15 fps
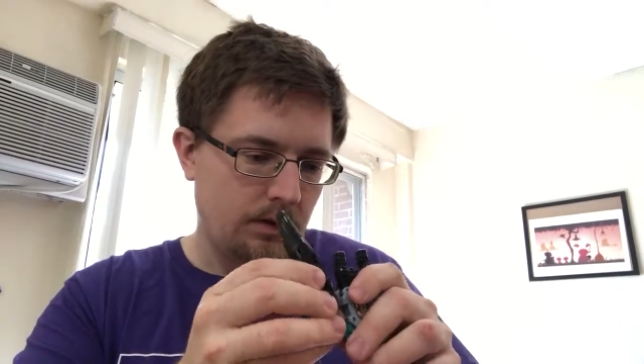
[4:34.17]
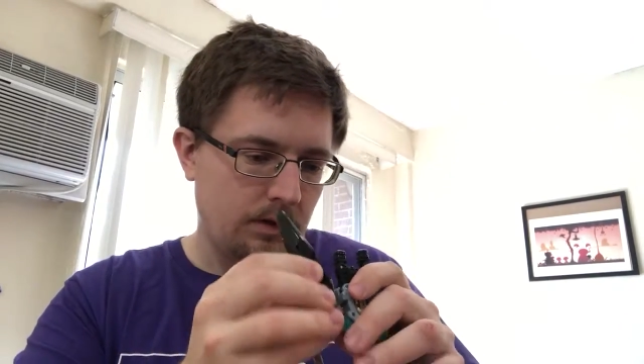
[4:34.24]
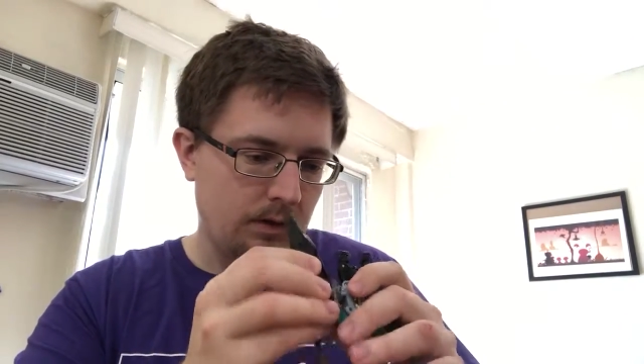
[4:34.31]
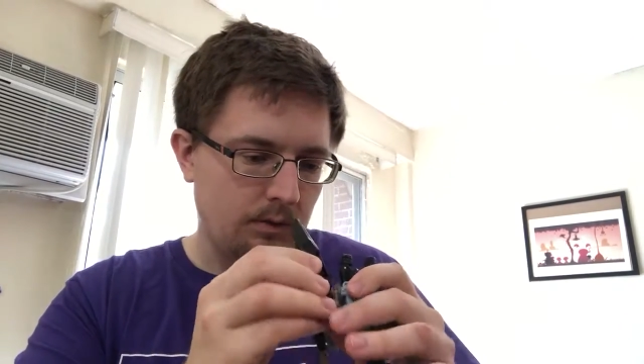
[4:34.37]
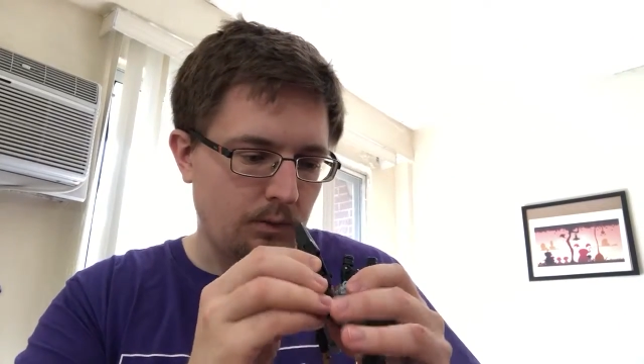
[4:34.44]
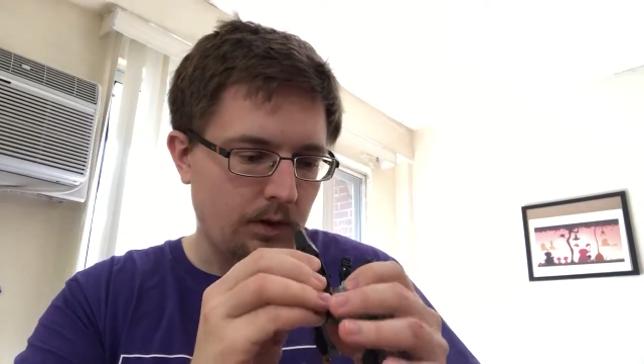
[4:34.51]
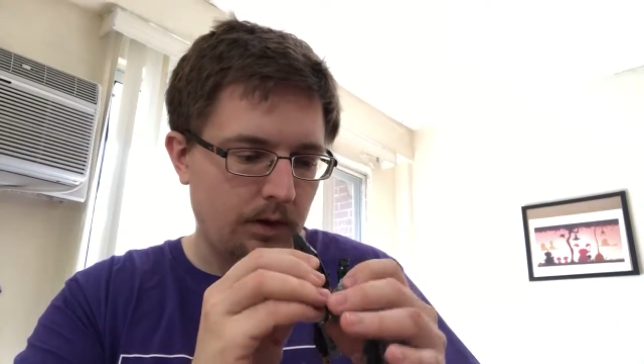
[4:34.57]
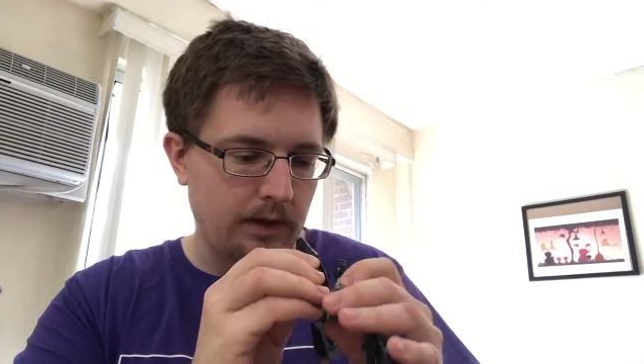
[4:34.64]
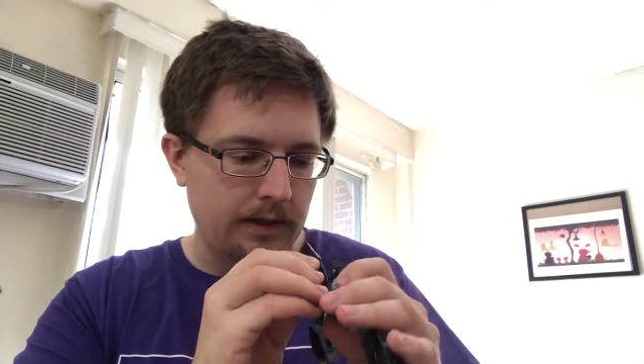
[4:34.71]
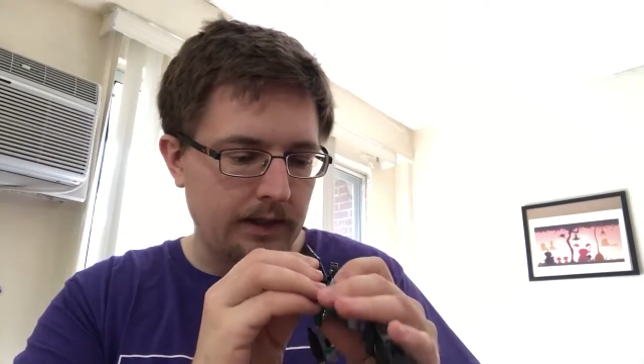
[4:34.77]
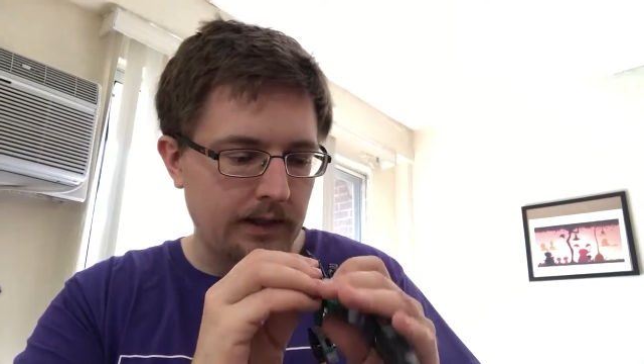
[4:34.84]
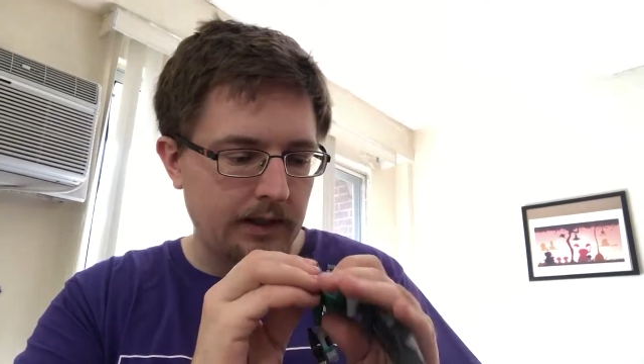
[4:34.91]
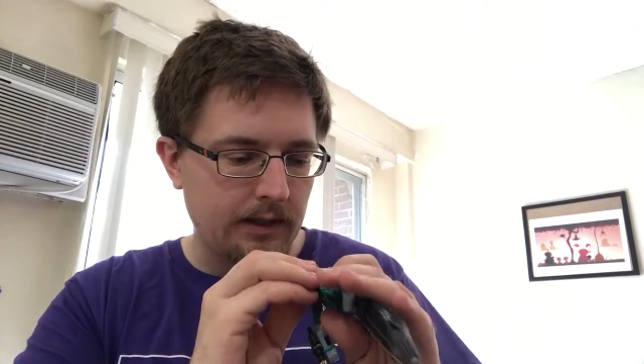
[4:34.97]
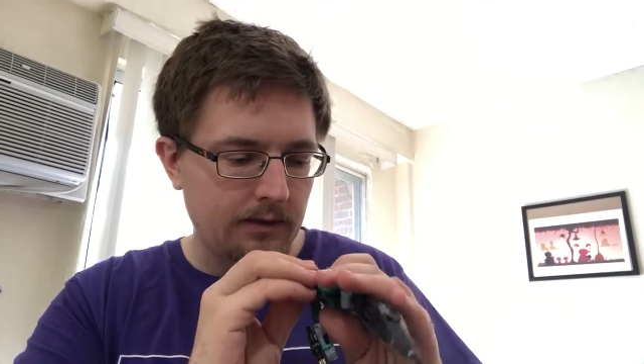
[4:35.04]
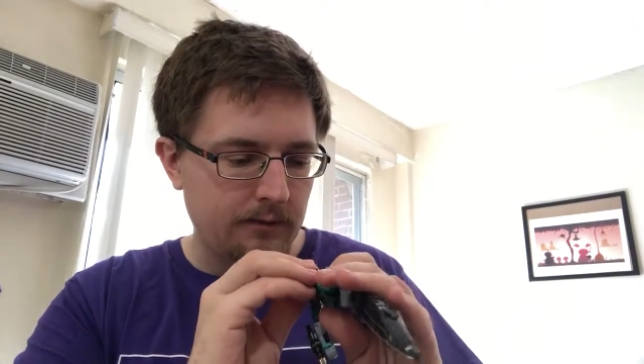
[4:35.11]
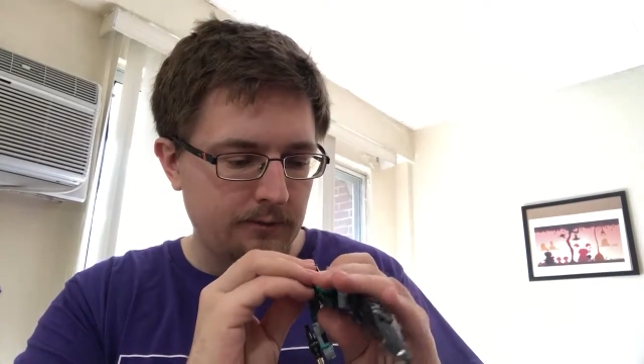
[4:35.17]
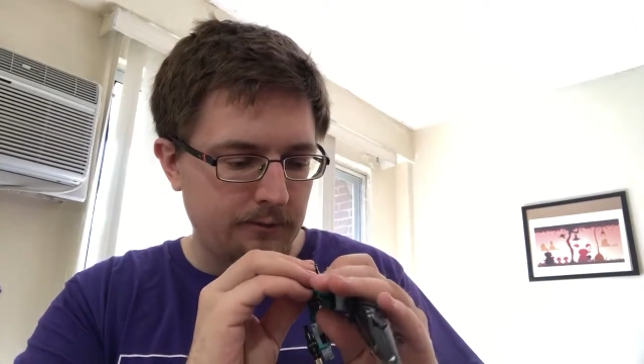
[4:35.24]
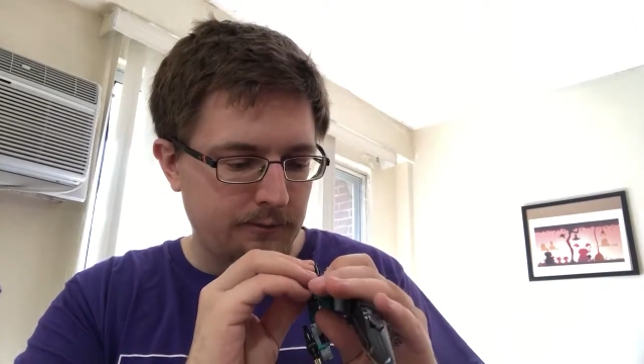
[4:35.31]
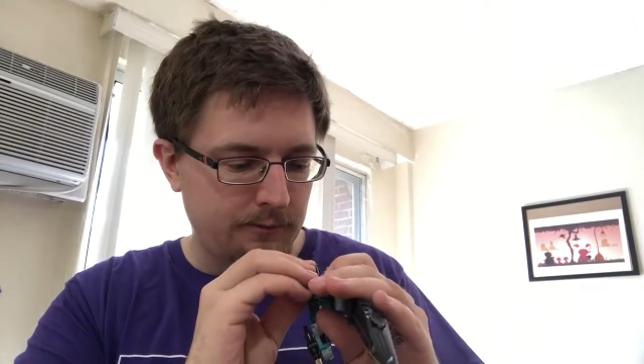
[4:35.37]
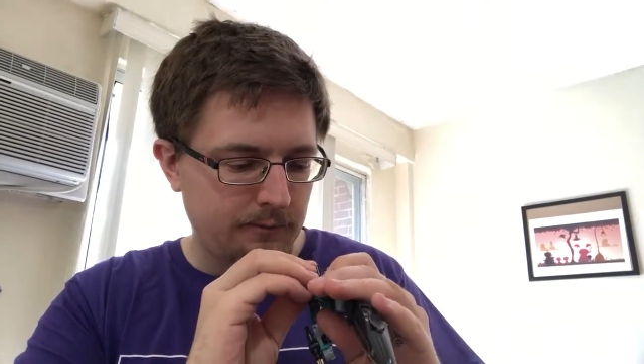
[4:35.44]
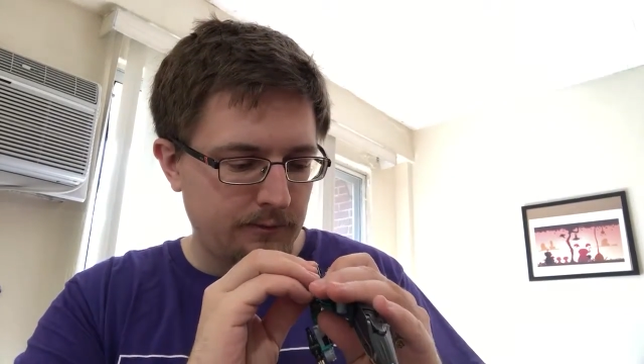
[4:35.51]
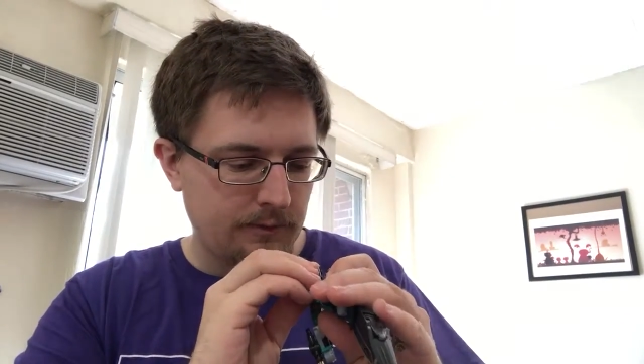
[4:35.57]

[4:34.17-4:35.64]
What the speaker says: and while I have